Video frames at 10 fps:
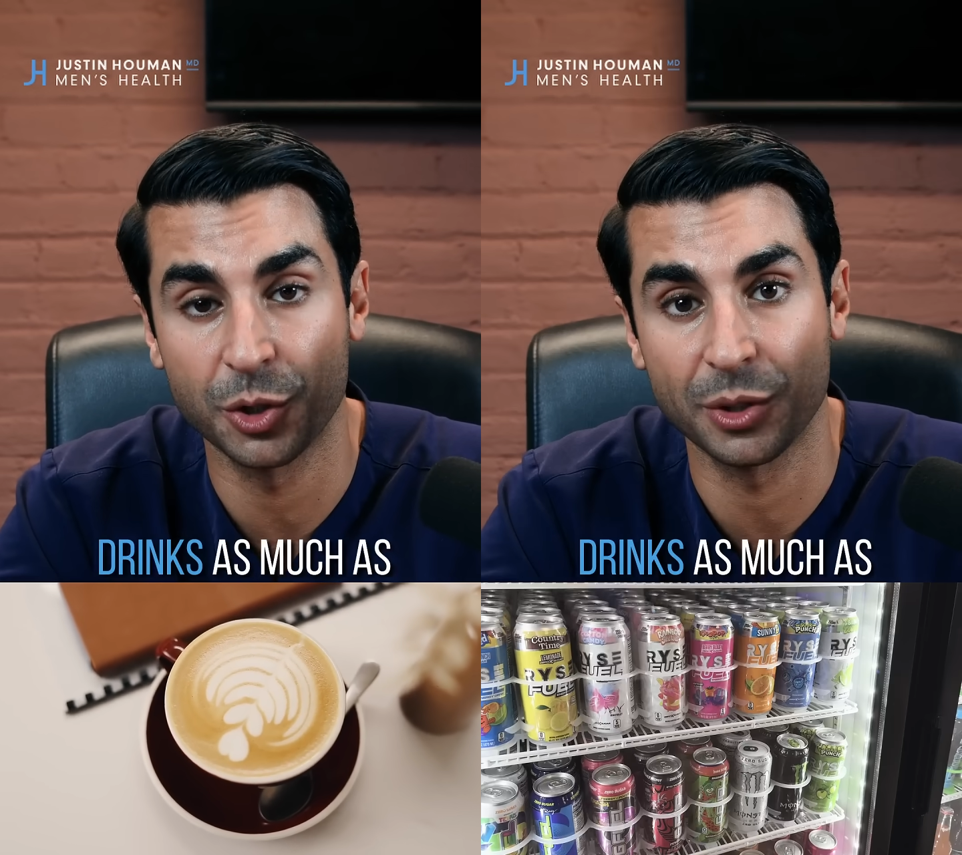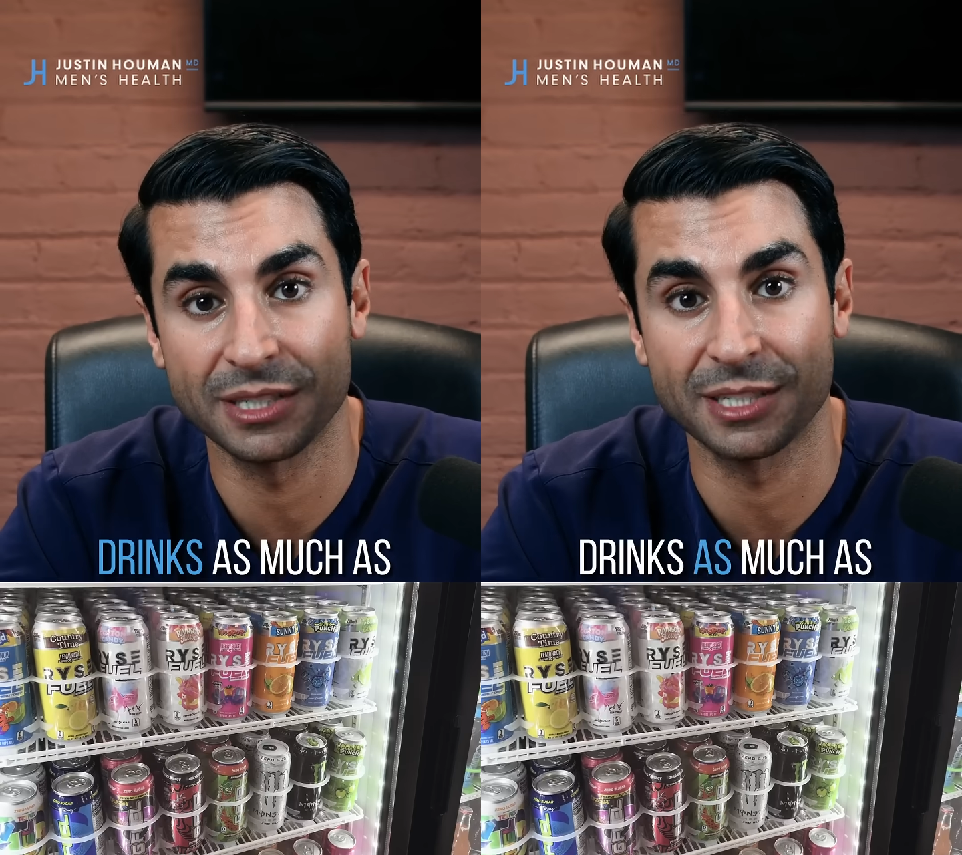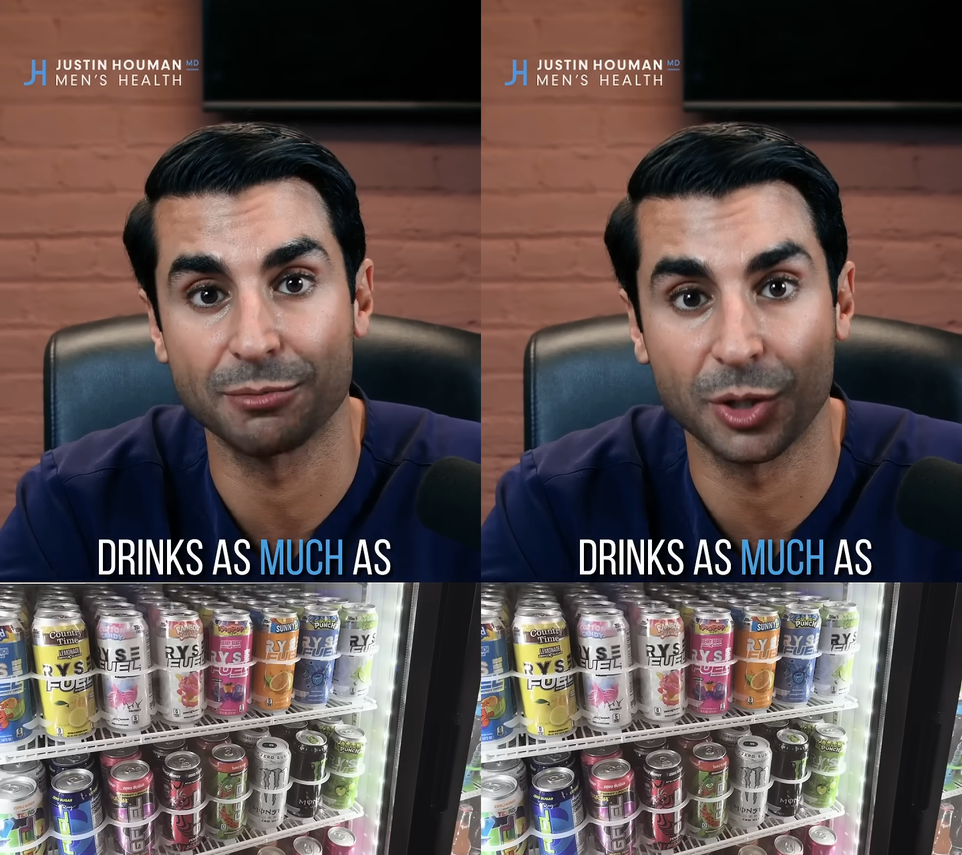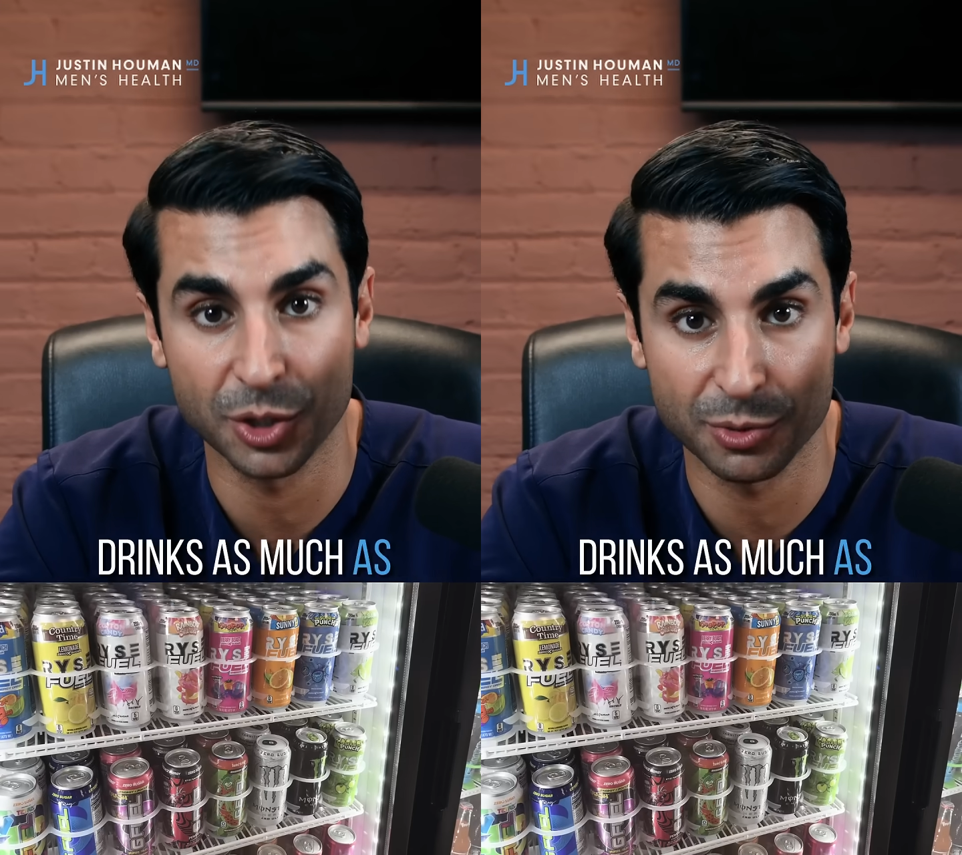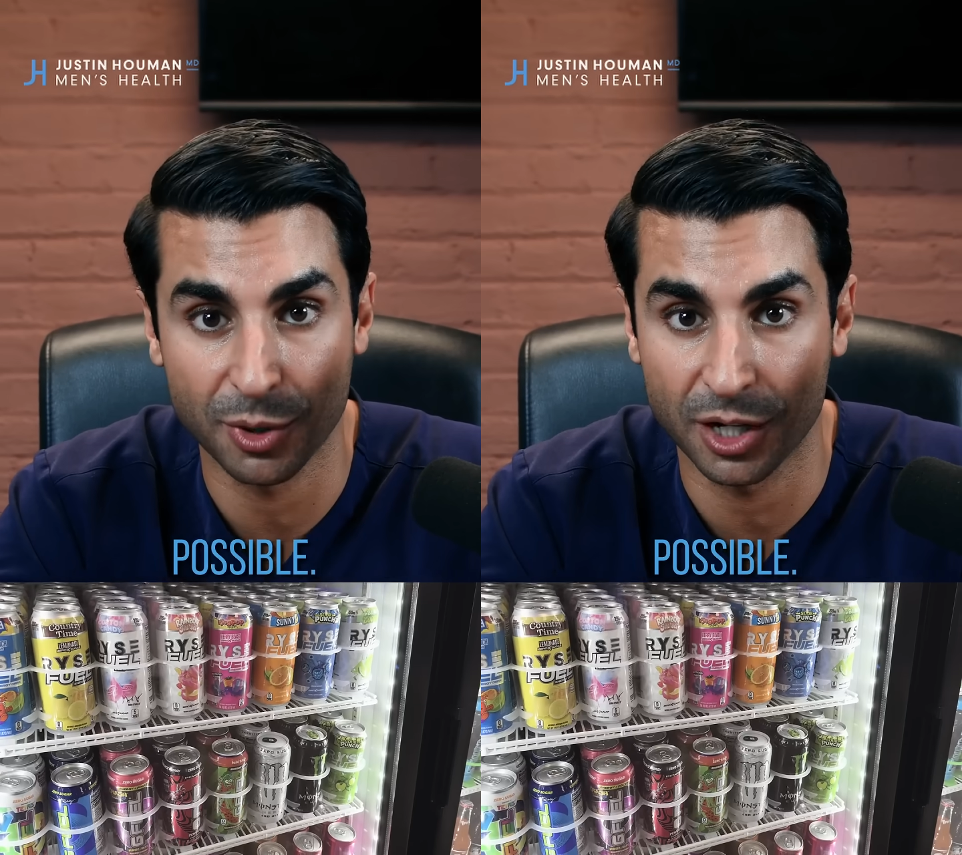drinks as much
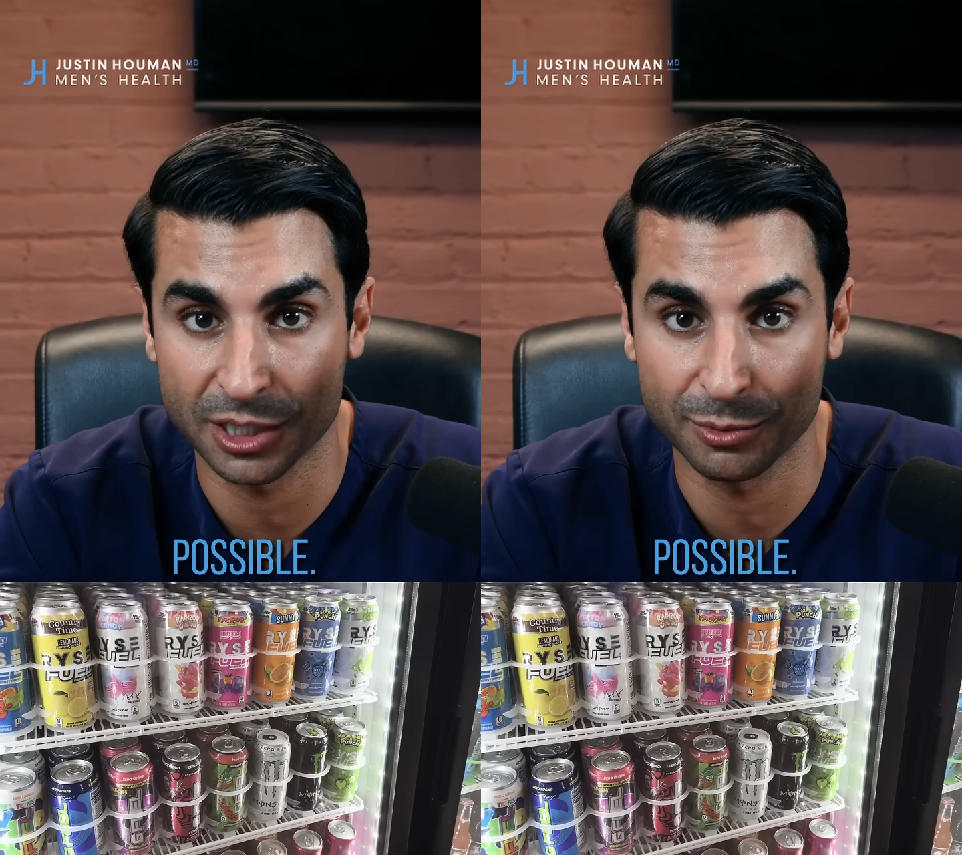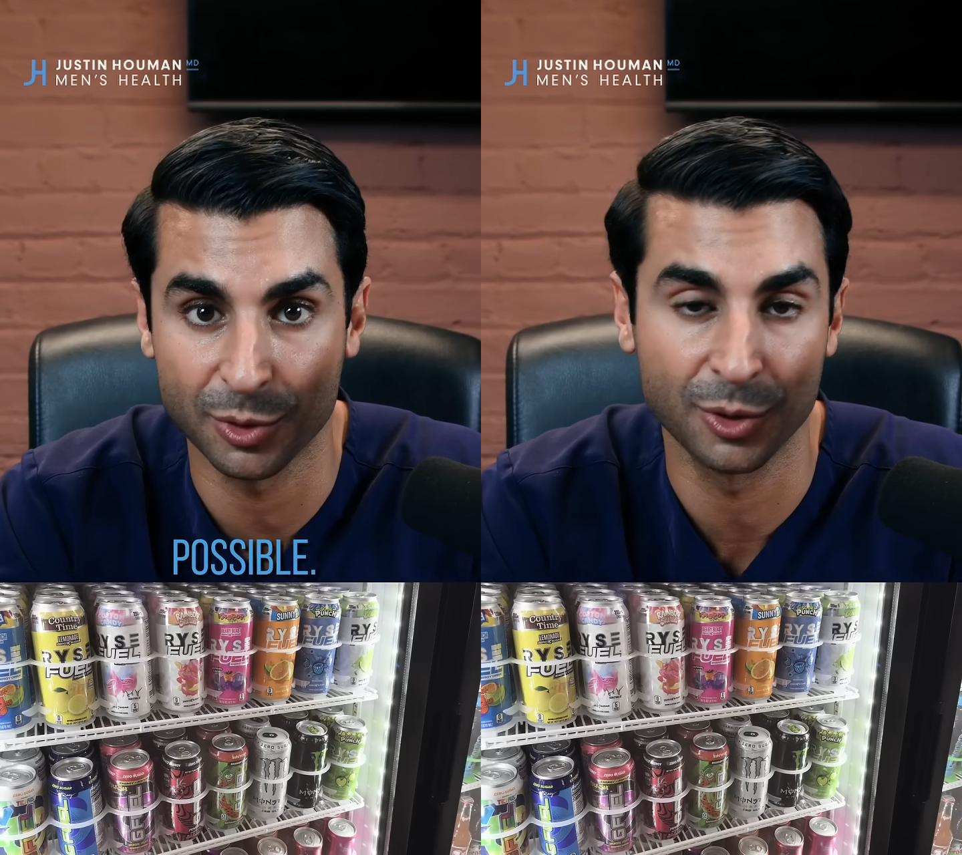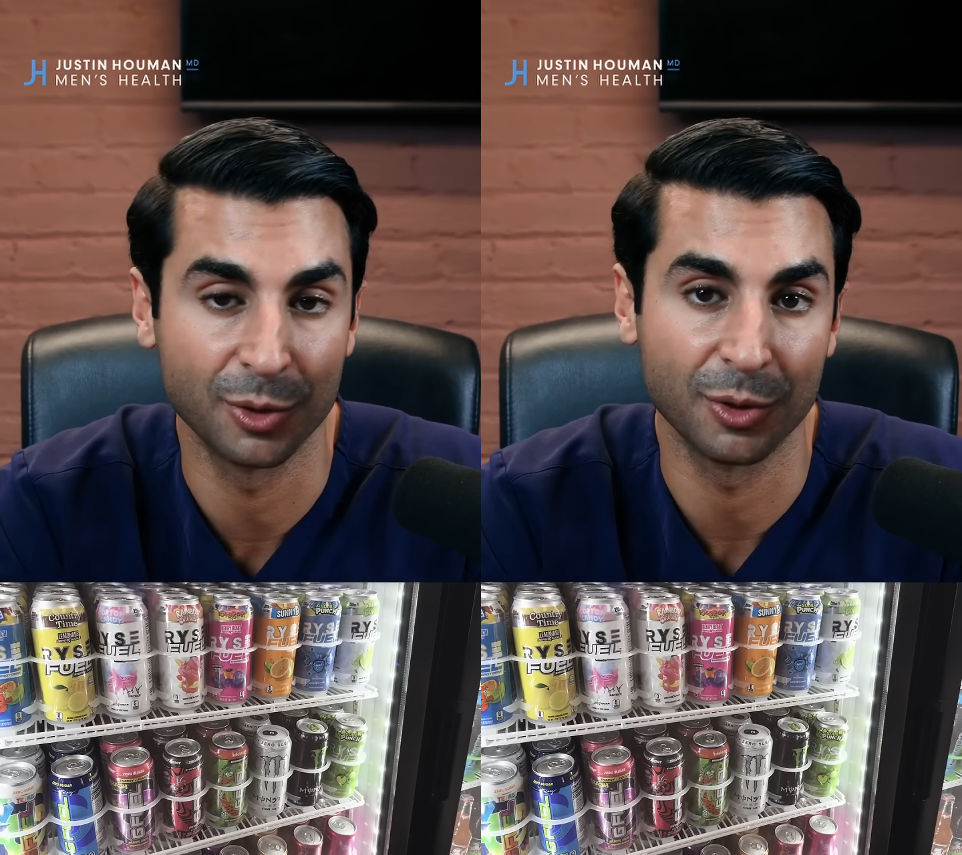as possible.